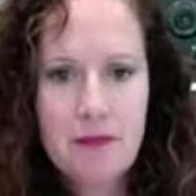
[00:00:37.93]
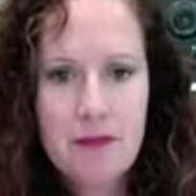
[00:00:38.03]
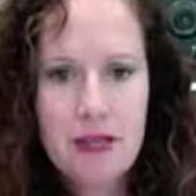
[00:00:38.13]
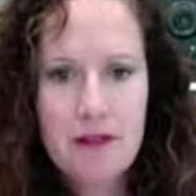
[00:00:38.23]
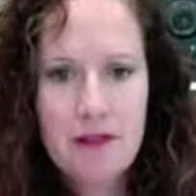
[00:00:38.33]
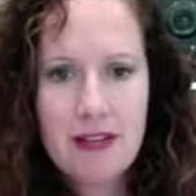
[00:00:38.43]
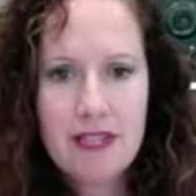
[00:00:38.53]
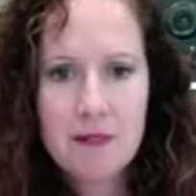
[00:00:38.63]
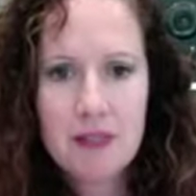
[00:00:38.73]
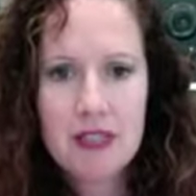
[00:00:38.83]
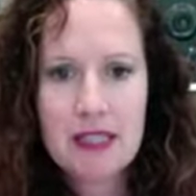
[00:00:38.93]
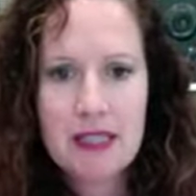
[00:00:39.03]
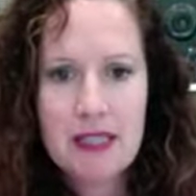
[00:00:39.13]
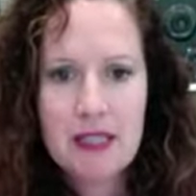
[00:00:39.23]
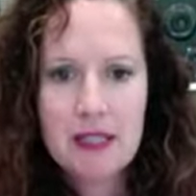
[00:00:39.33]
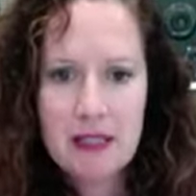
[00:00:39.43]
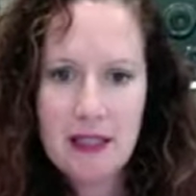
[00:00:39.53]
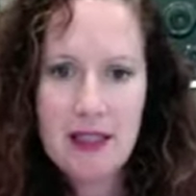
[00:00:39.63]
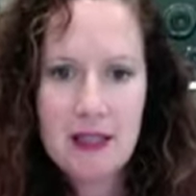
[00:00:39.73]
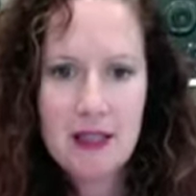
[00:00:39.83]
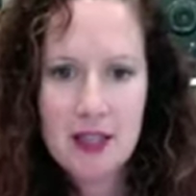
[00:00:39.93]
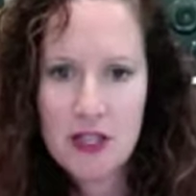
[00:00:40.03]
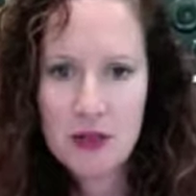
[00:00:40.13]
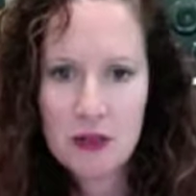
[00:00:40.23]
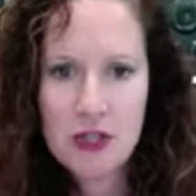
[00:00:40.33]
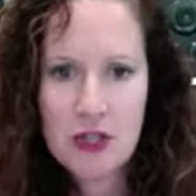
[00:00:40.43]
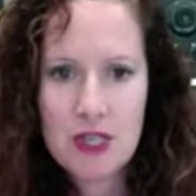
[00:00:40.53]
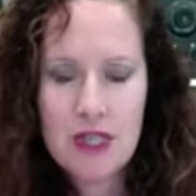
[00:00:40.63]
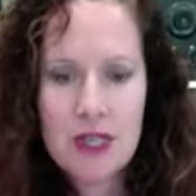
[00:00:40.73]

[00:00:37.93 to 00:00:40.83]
Facebook is huge.